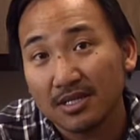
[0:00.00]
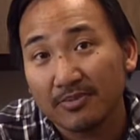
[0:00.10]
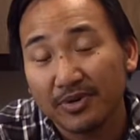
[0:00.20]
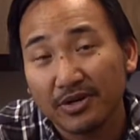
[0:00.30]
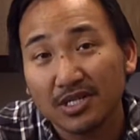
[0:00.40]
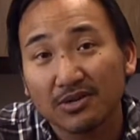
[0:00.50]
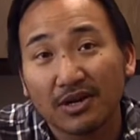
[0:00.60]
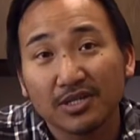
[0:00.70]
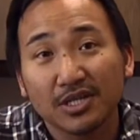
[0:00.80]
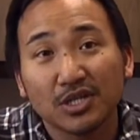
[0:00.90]
comparing to
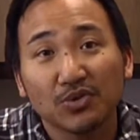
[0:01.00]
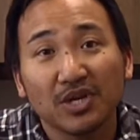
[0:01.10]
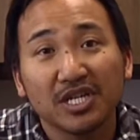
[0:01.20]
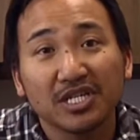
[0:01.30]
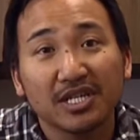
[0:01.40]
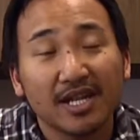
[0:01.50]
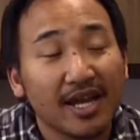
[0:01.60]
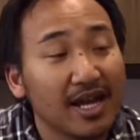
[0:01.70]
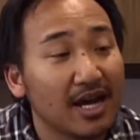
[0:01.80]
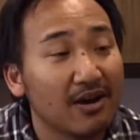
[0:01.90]
our situation
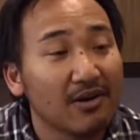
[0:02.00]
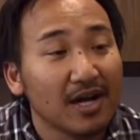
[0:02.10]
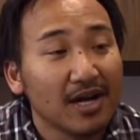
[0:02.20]
now,